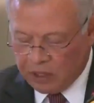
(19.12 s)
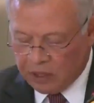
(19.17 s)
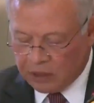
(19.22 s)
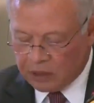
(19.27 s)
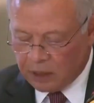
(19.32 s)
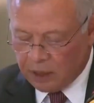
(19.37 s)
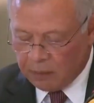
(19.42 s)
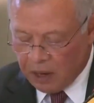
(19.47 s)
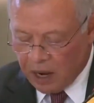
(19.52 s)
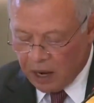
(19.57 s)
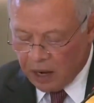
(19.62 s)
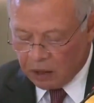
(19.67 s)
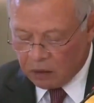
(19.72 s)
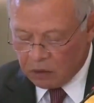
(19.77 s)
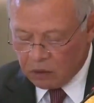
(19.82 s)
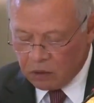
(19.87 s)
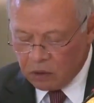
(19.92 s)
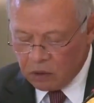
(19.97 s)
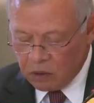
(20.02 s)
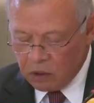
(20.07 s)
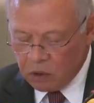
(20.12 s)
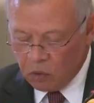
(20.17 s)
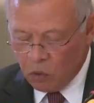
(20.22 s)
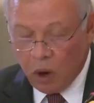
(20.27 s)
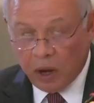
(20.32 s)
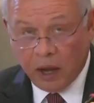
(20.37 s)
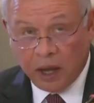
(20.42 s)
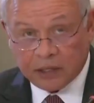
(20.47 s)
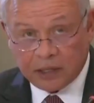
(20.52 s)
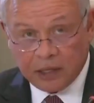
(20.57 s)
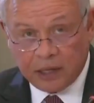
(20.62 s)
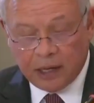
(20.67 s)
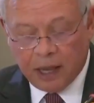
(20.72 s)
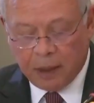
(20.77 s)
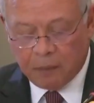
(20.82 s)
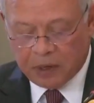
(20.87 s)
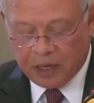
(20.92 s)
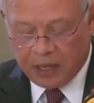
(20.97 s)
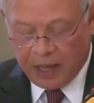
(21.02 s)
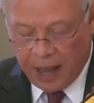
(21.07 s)
calls for launching a
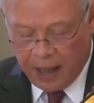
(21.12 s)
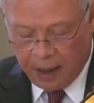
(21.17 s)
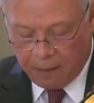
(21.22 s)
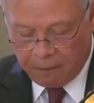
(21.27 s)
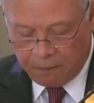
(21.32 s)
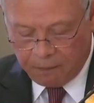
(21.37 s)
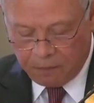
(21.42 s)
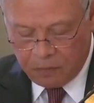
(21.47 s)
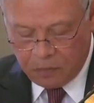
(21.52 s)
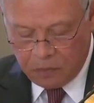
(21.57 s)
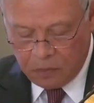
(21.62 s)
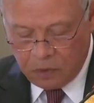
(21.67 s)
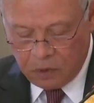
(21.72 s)
humanitarian corridor to